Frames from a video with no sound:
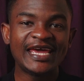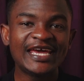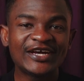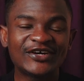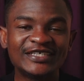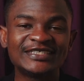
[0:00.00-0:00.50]

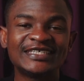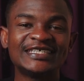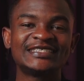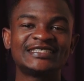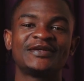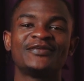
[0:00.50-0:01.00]
Hey
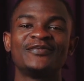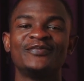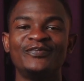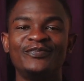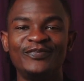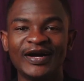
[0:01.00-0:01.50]
cousins,
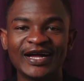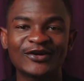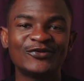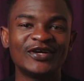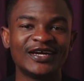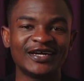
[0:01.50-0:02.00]

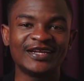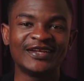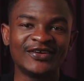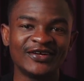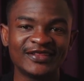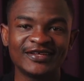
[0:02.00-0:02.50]
back with
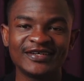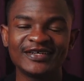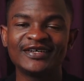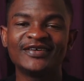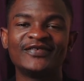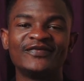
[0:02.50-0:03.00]
another
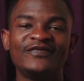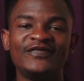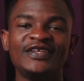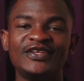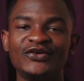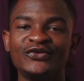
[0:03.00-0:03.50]

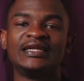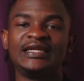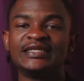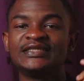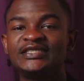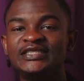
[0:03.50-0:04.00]
video.
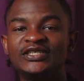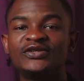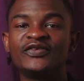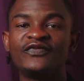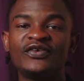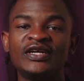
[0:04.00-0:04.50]
There's a
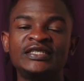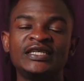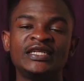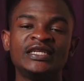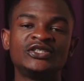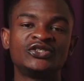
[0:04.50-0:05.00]
secret phrase
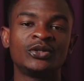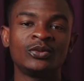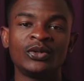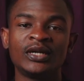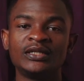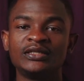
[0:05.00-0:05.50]
hidden
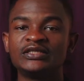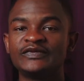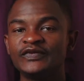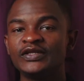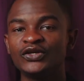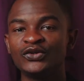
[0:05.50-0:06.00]
somewhere in this
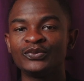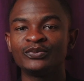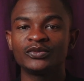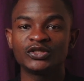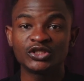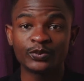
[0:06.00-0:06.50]
video.
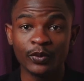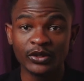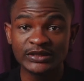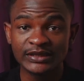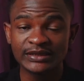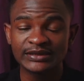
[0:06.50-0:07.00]

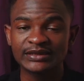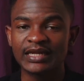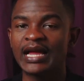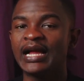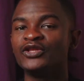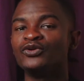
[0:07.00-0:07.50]
Spot it
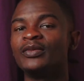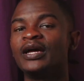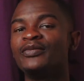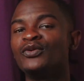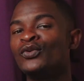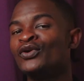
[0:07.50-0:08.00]
and you
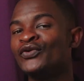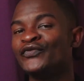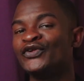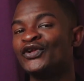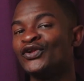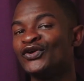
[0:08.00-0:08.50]
might be one of
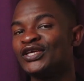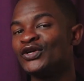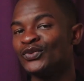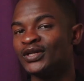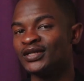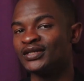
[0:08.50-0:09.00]
the lucky
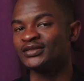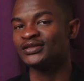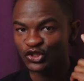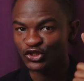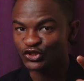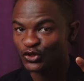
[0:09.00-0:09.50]
winners.
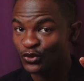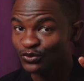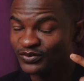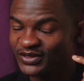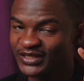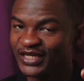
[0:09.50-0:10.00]
So
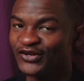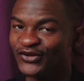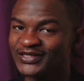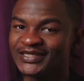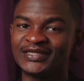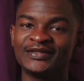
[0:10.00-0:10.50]
stay
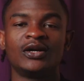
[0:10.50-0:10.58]
locked in.